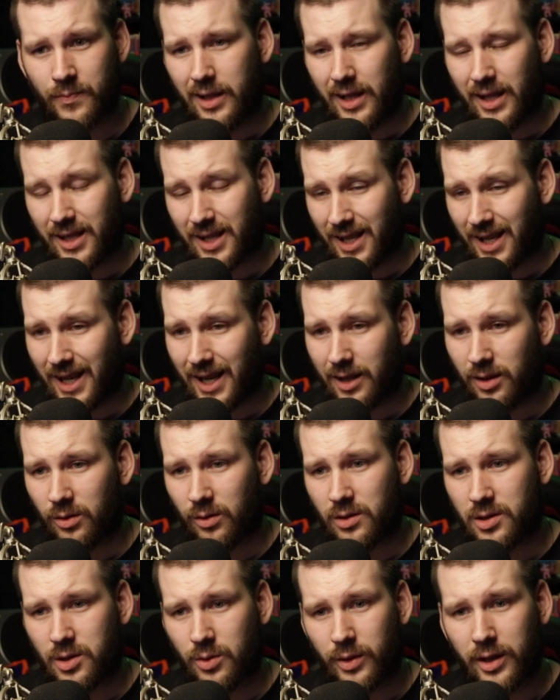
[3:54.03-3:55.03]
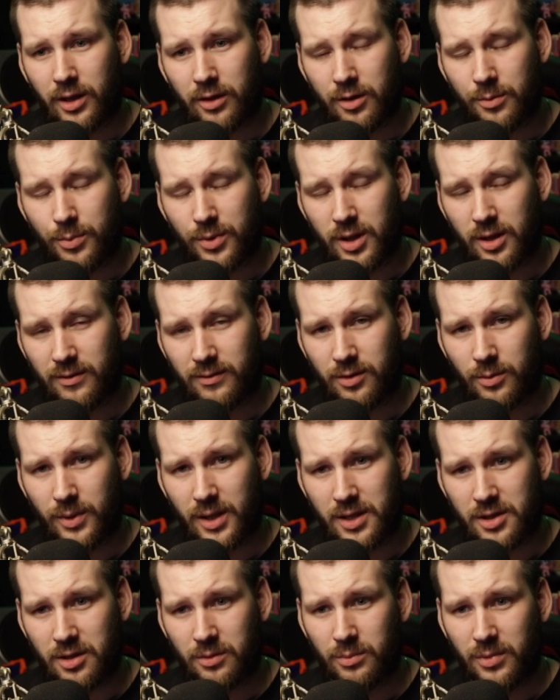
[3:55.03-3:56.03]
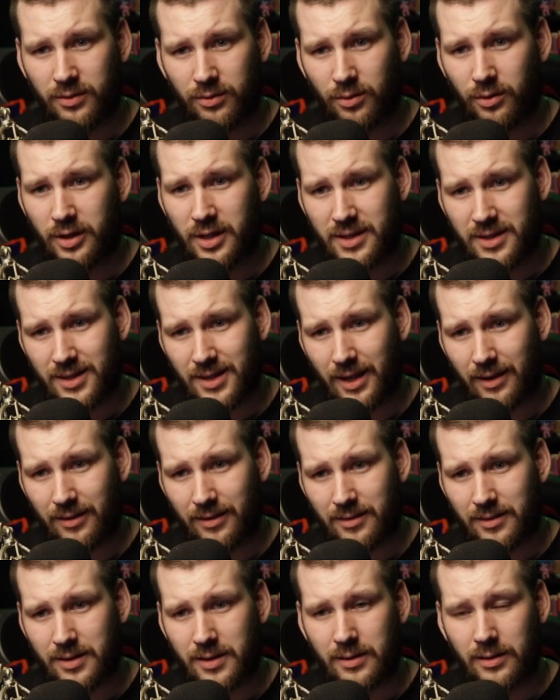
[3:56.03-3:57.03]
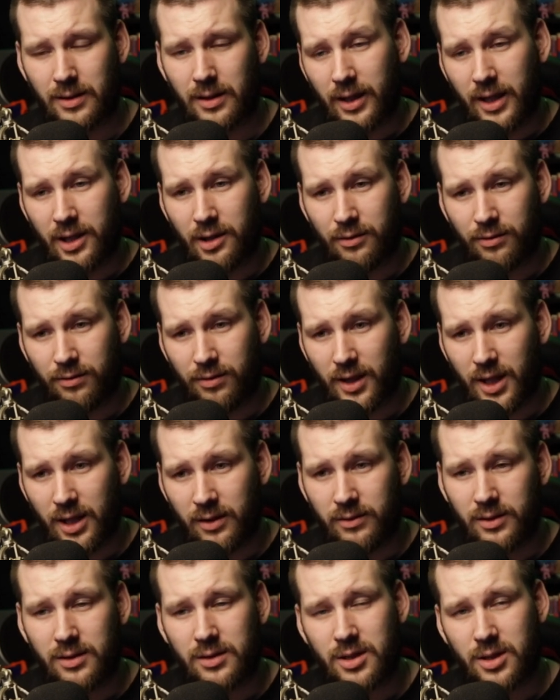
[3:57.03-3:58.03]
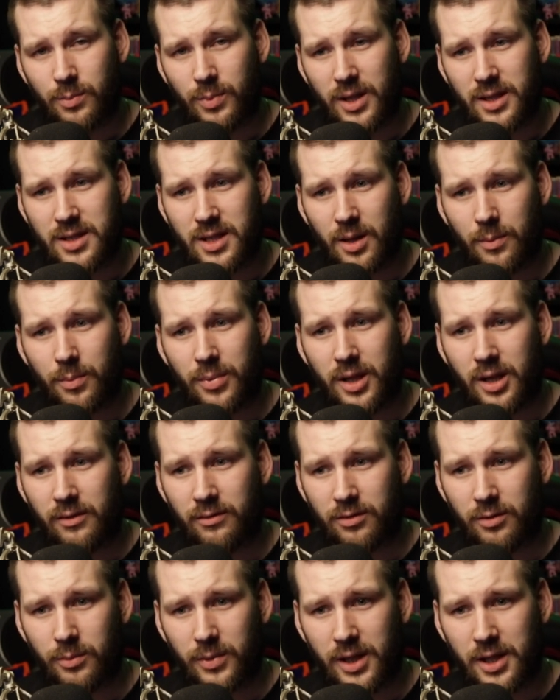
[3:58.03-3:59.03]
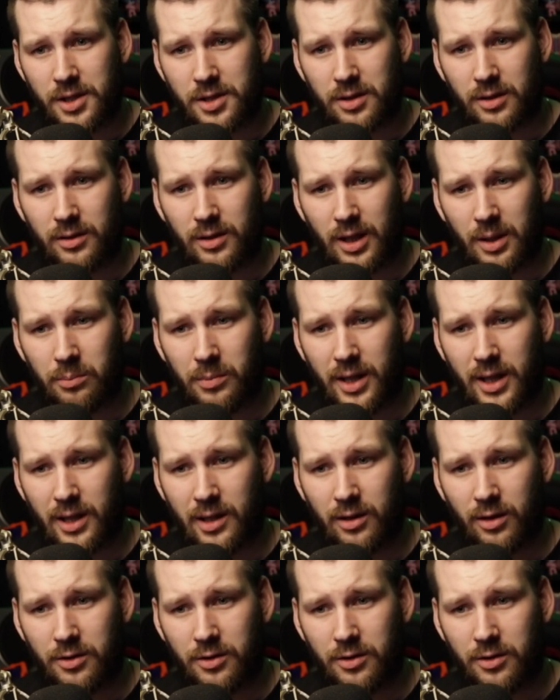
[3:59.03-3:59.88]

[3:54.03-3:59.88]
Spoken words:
It can also encrypt the information before it's sent. Layer 5 splits up the information and make